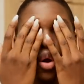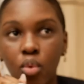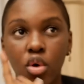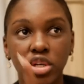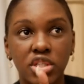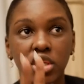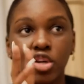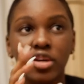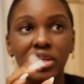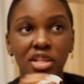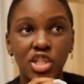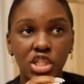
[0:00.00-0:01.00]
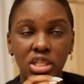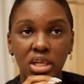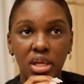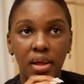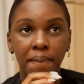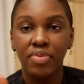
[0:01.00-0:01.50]
washed it conditioned
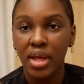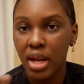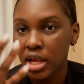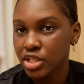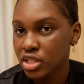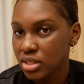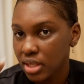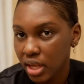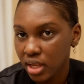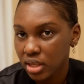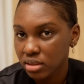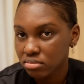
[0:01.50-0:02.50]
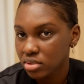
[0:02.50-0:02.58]
it then i just like